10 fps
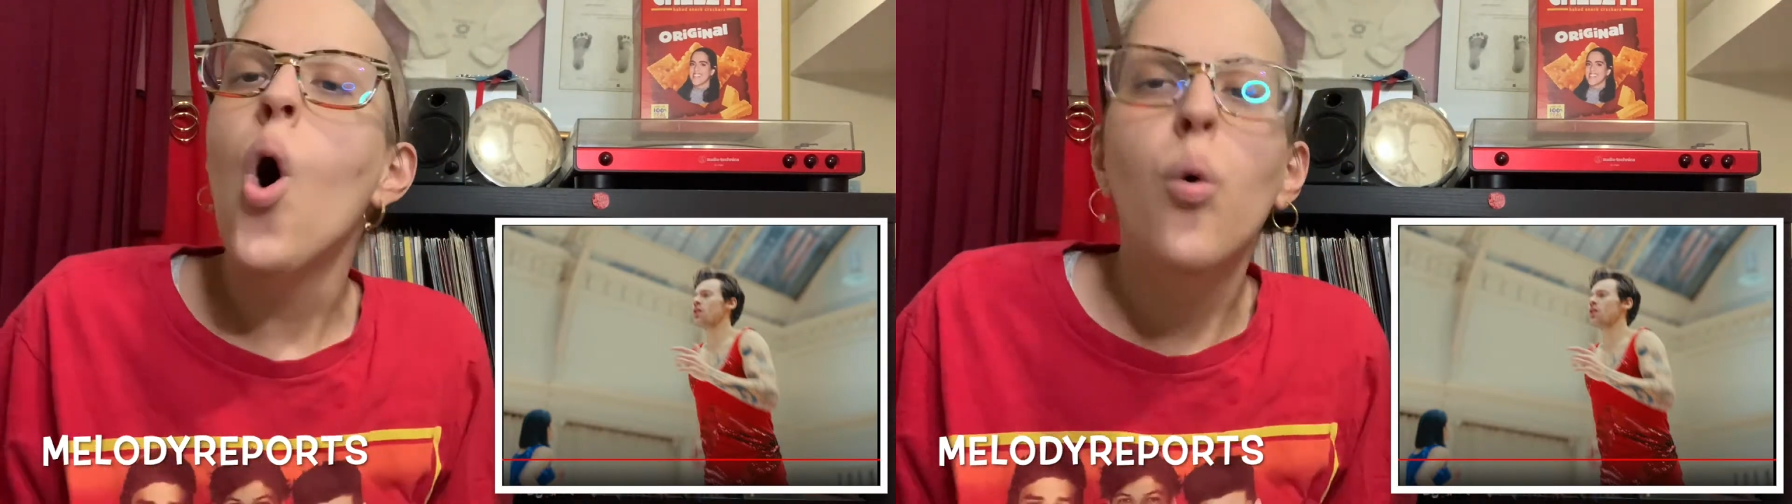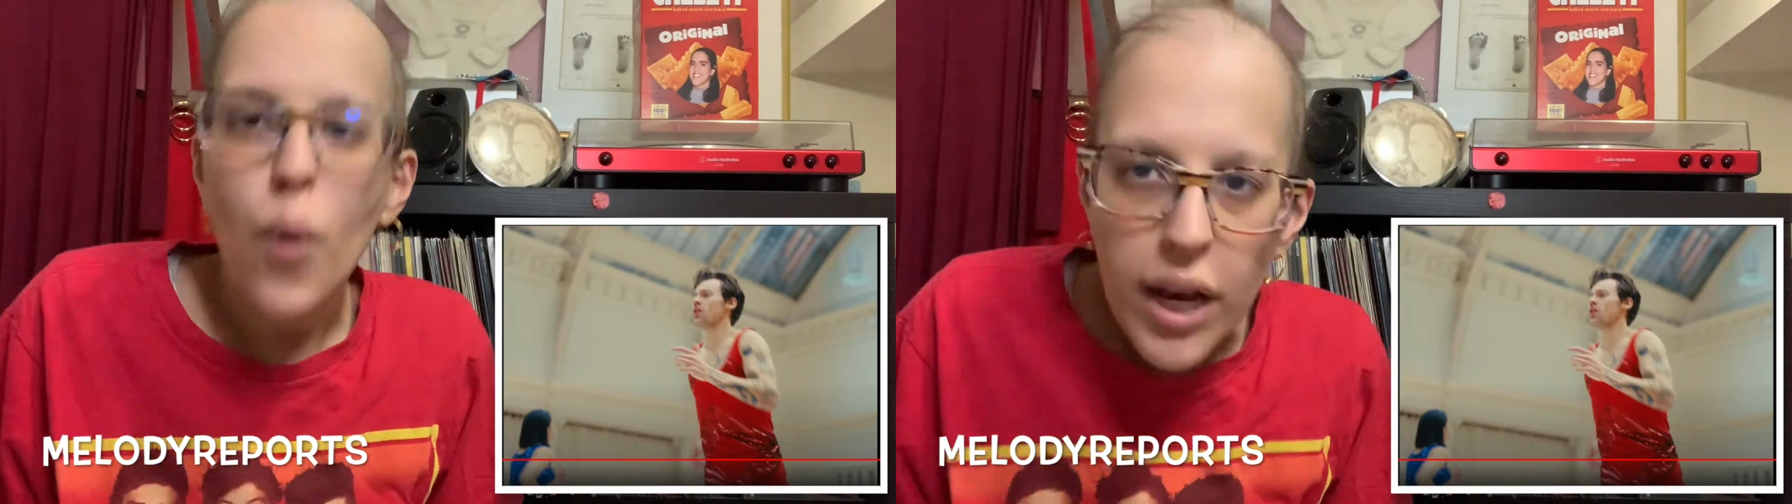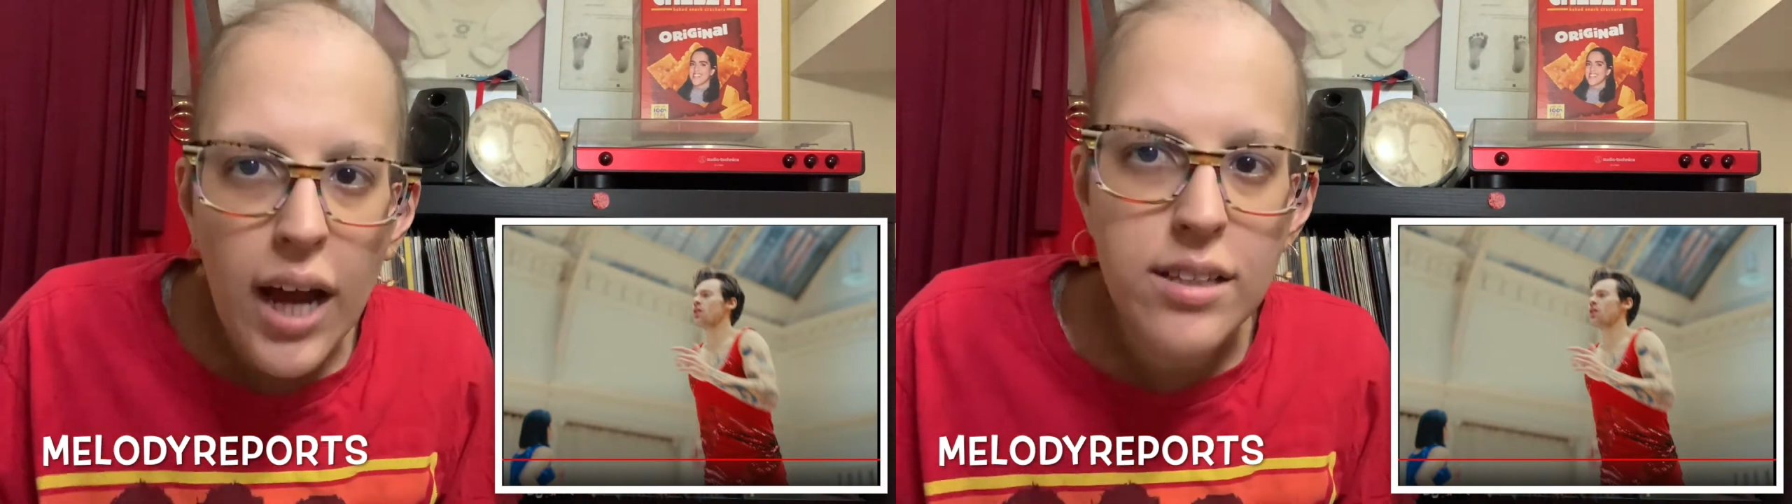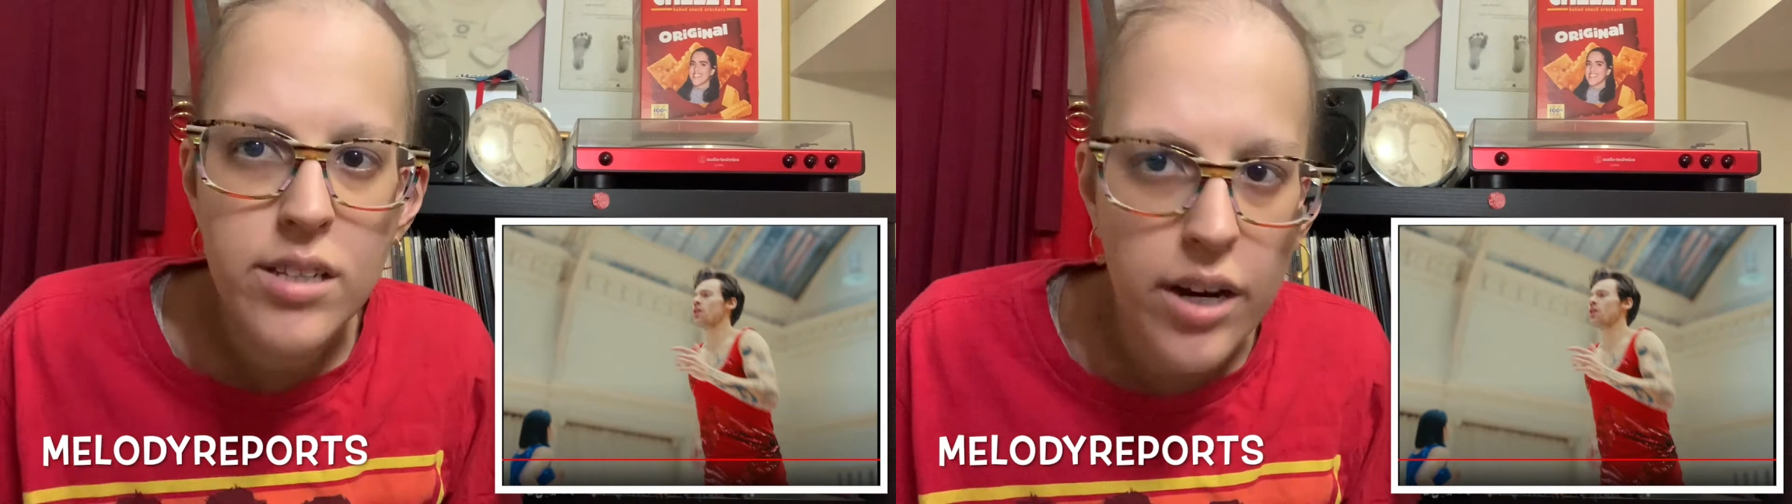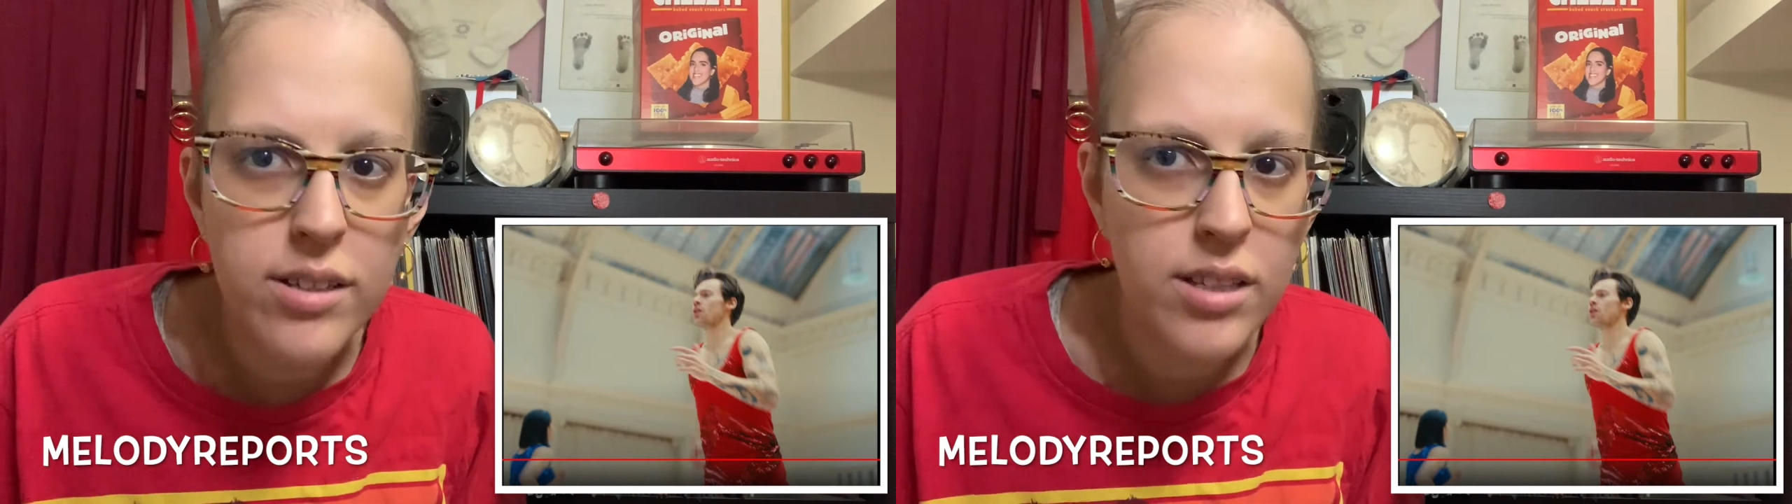When has
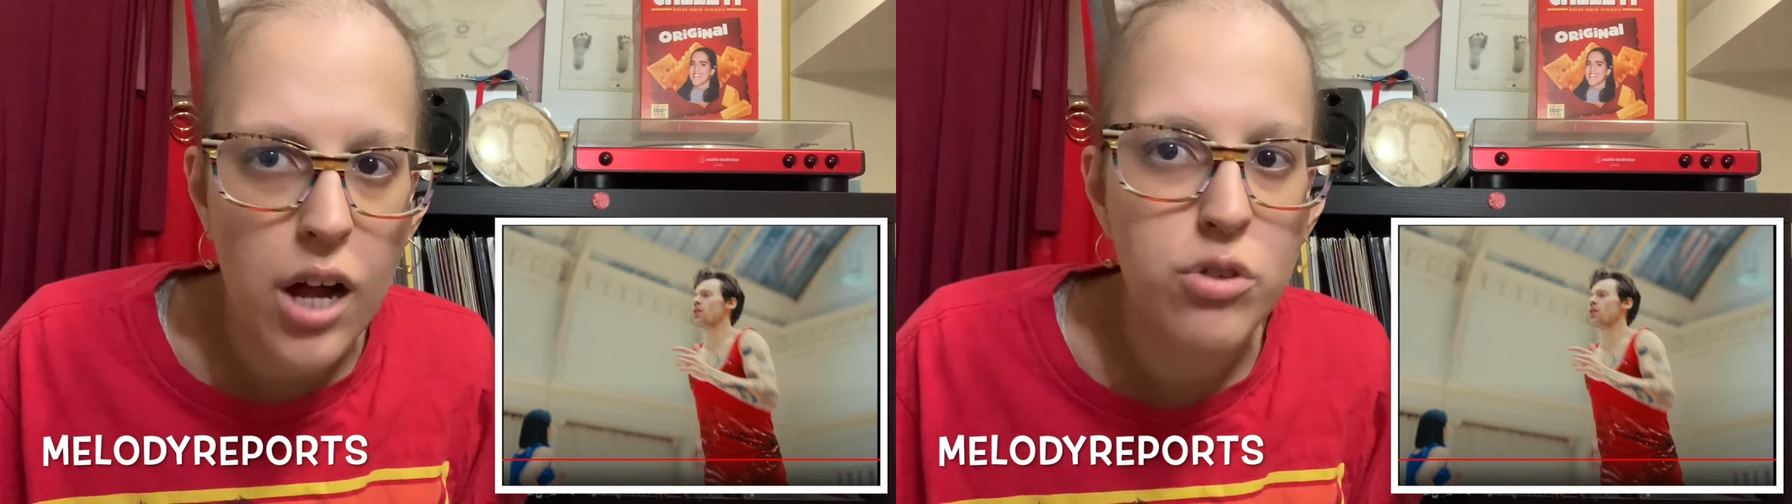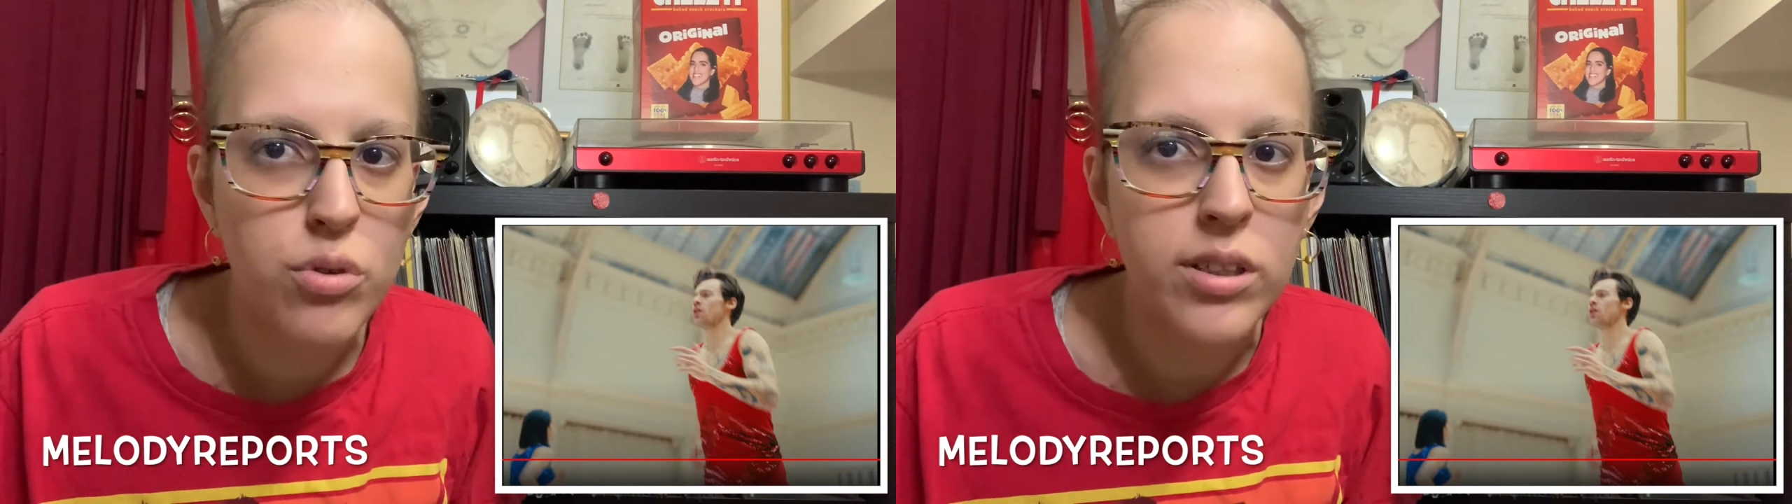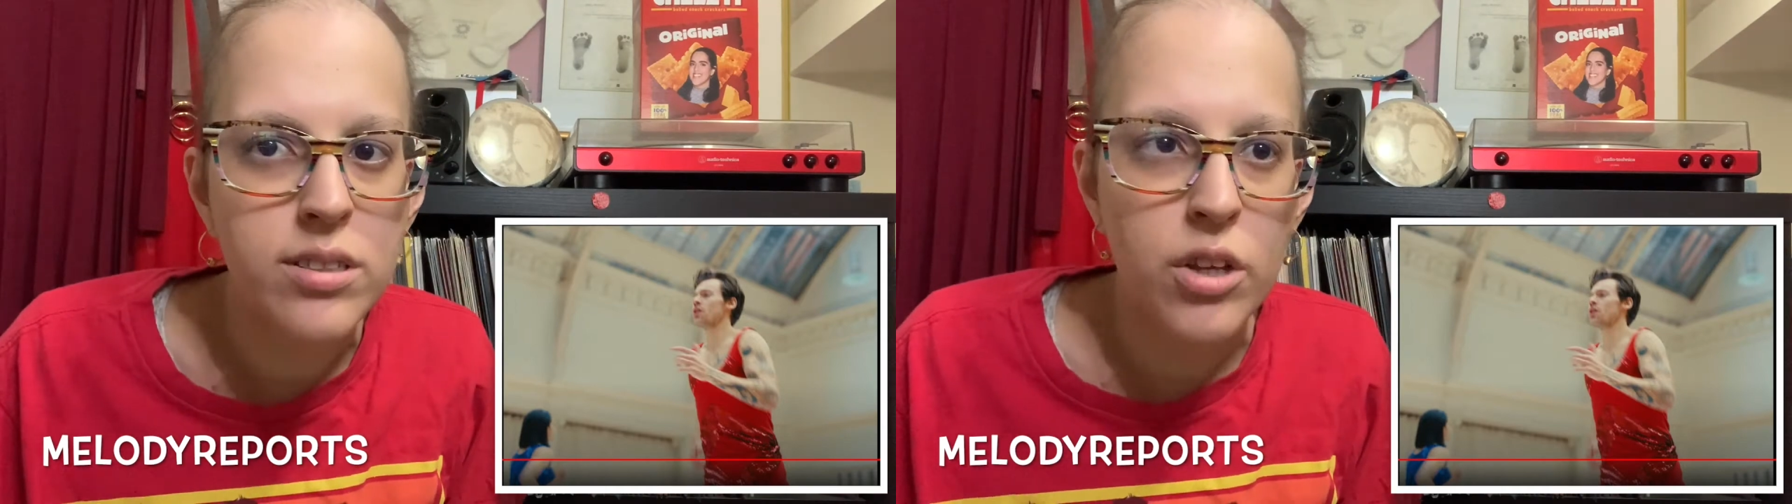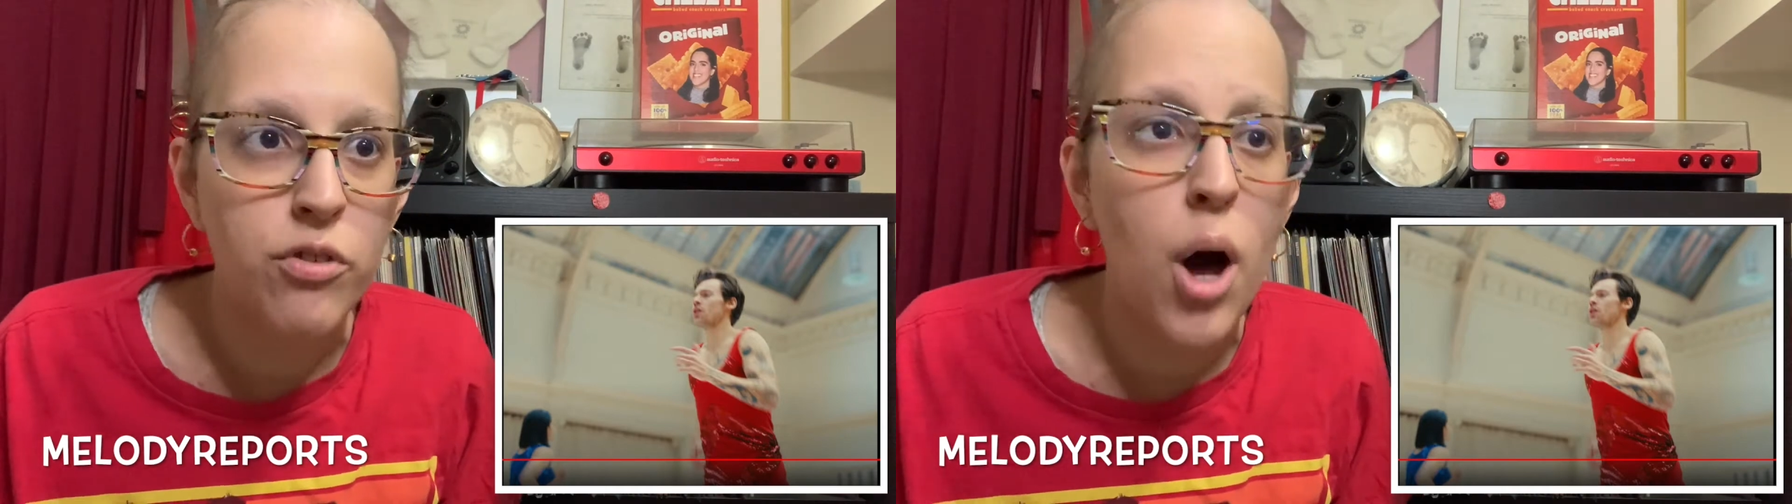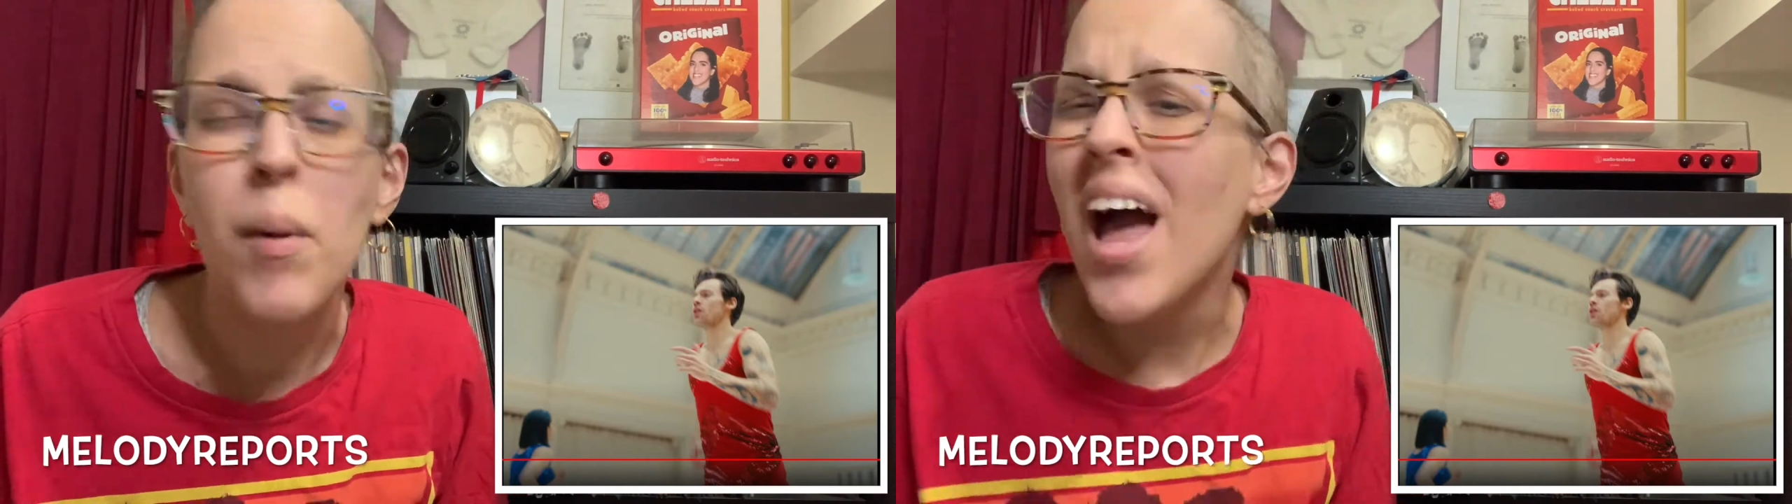Harry Styles released a
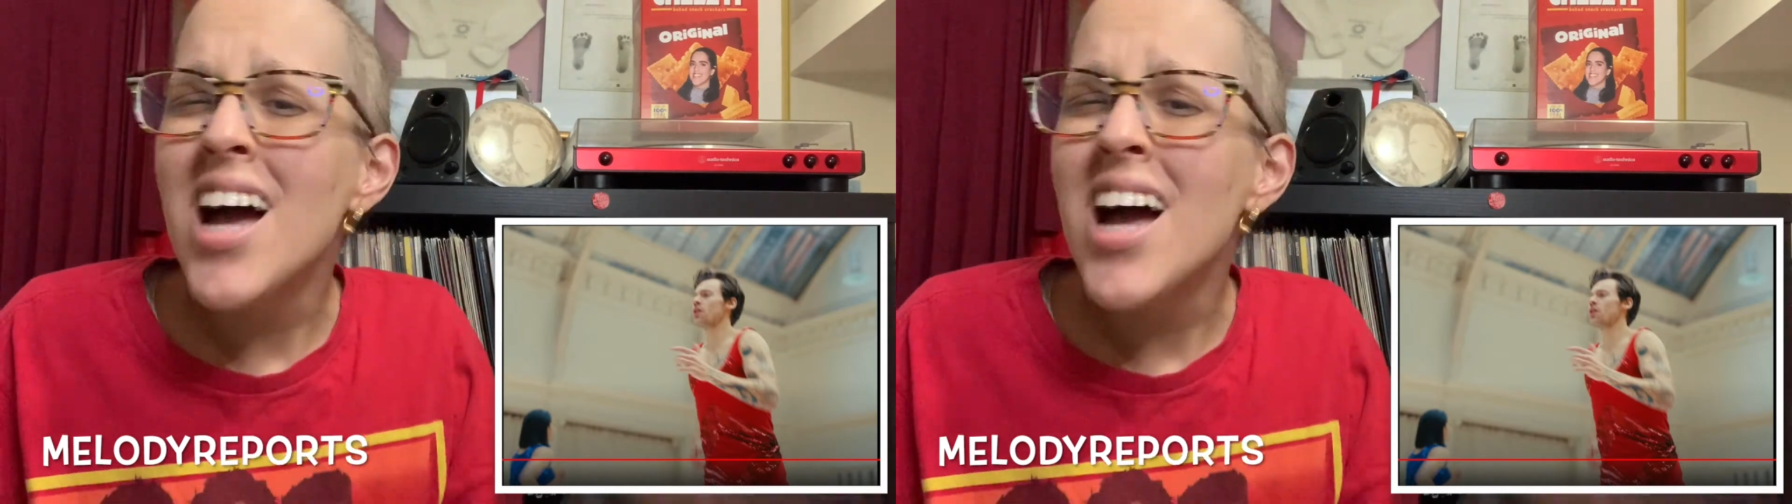flop?